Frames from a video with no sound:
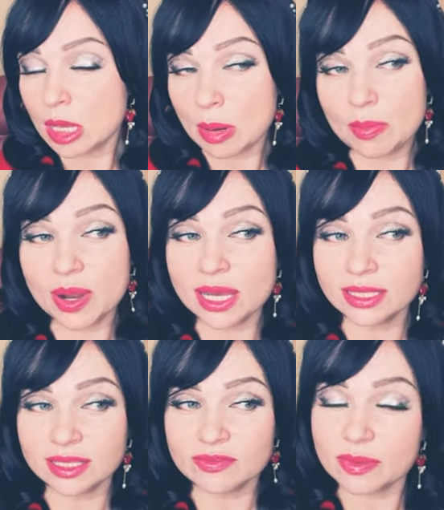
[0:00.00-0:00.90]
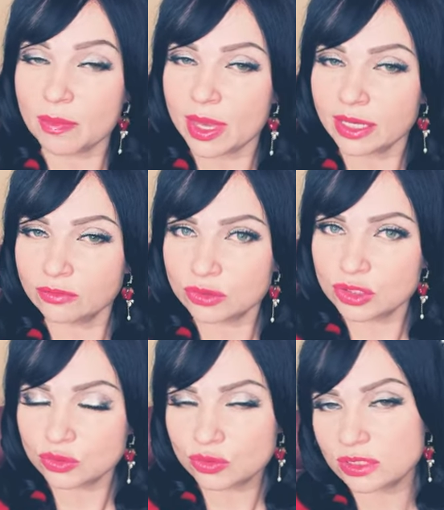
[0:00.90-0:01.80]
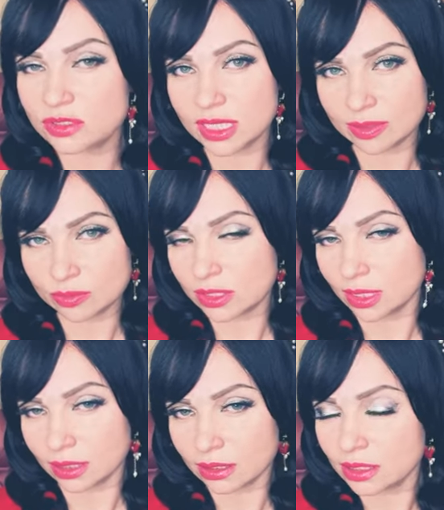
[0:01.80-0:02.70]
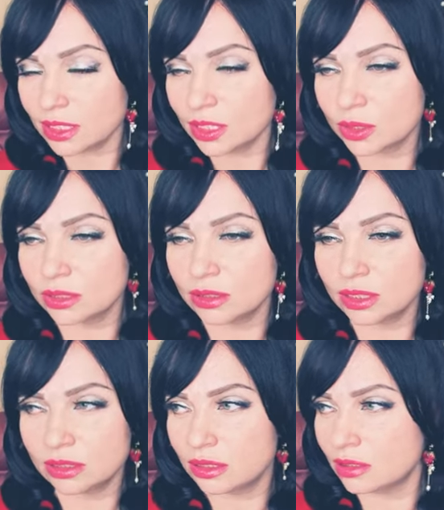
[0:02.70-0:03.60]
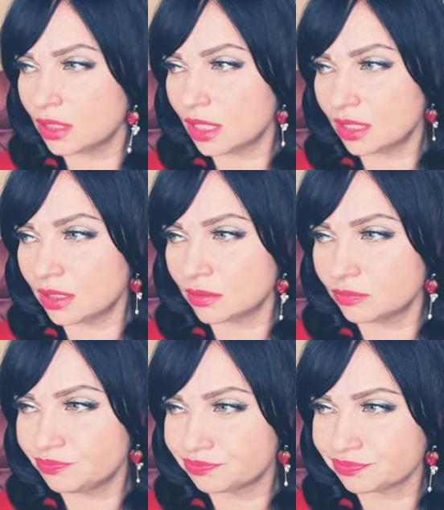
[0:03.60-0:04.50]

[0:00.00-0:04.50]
But if the man would do the same thing here in, in um,